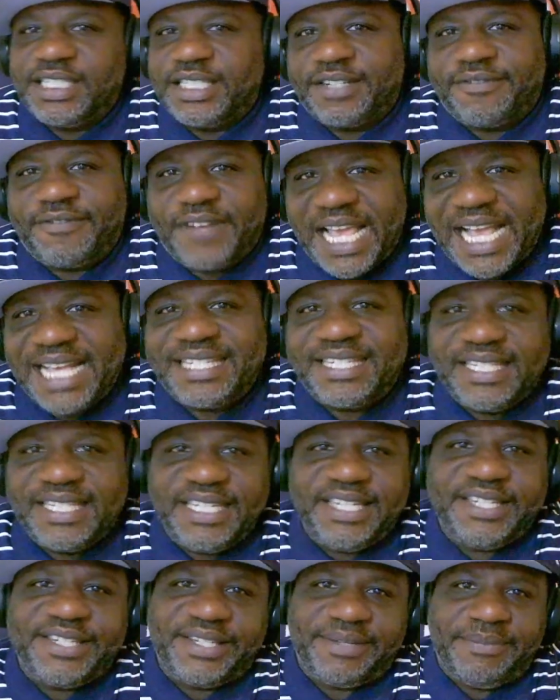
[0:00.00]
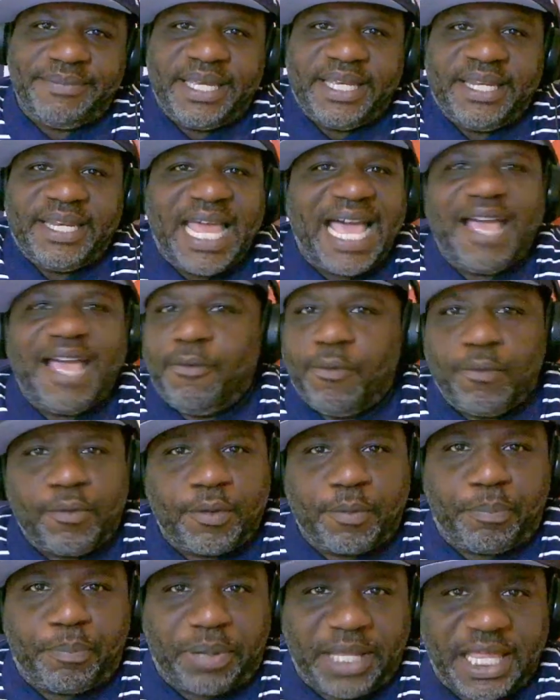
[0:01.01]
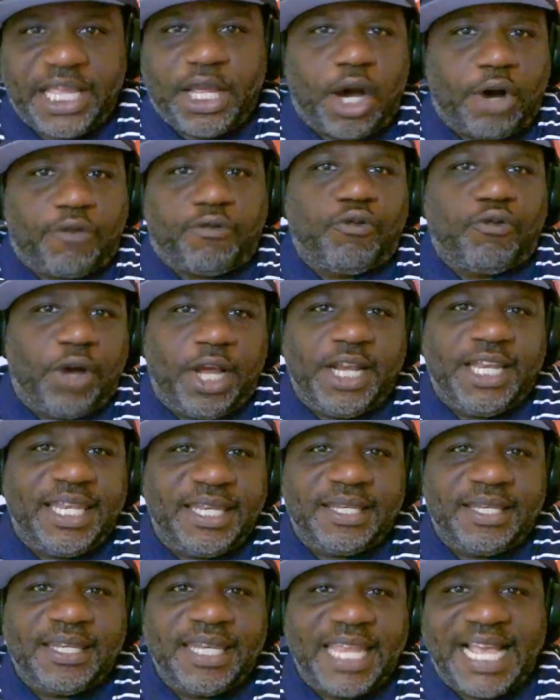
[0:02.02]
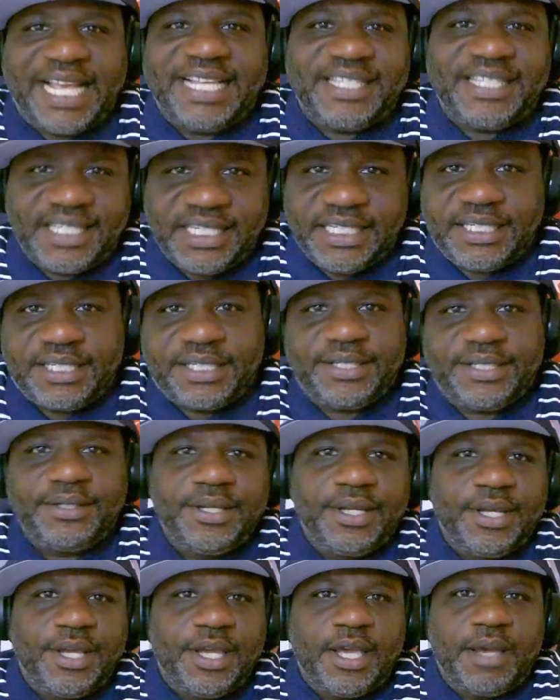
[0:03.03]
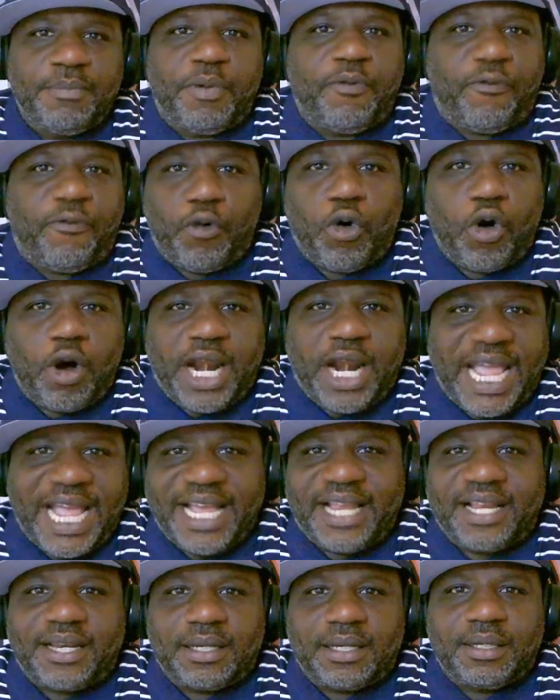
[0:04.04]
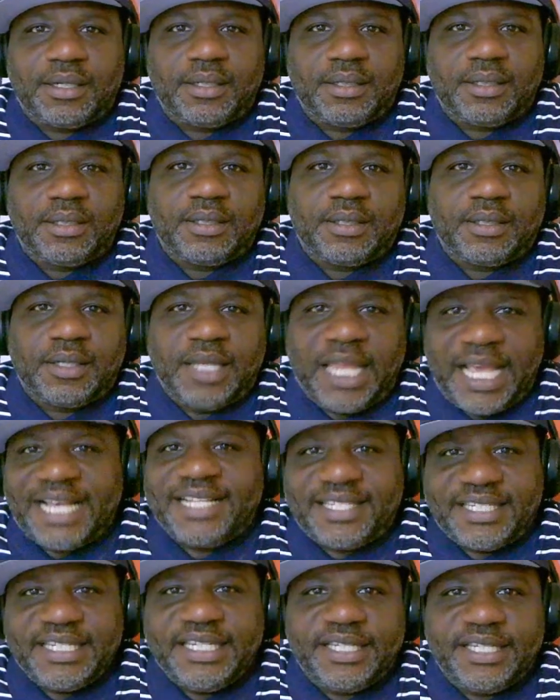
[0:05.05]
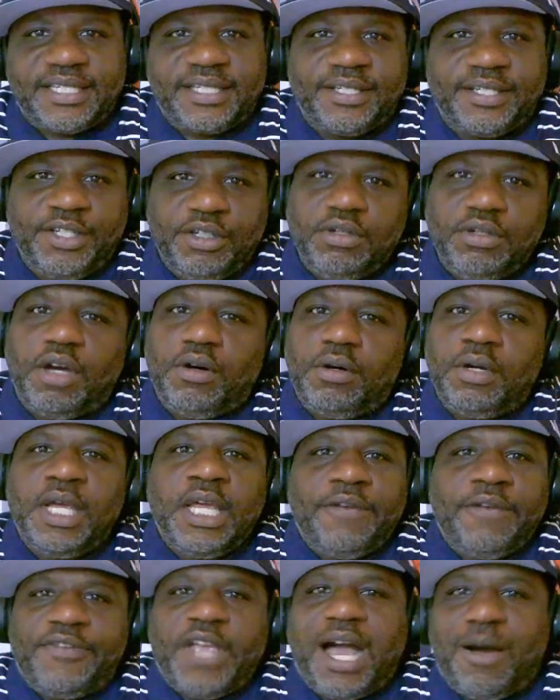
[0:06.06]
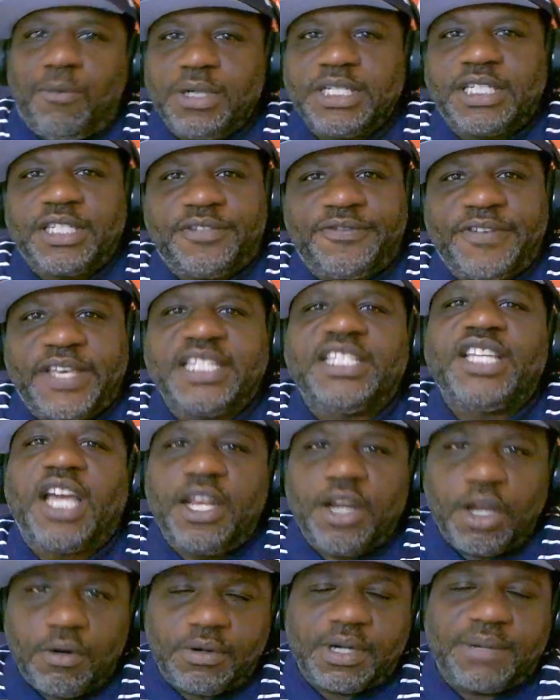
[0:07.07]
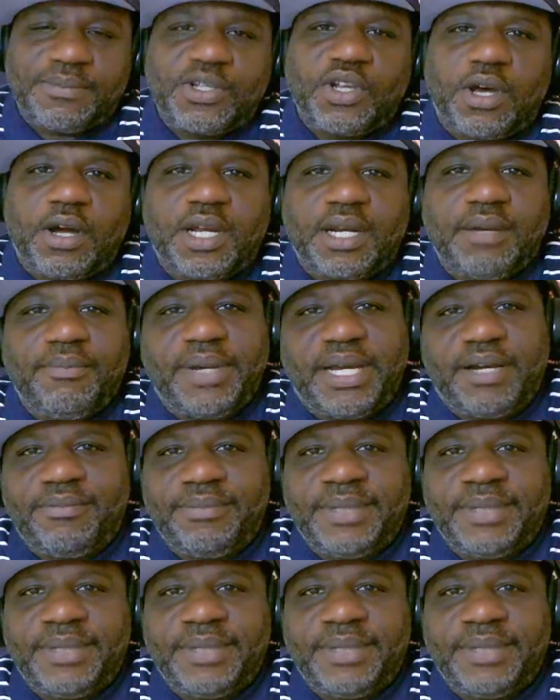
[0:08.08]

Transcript: of last season, man. Not playoff run last season. Before that, last season. You know, if y'all Wizards fans, y'all know what I'm talking about, man.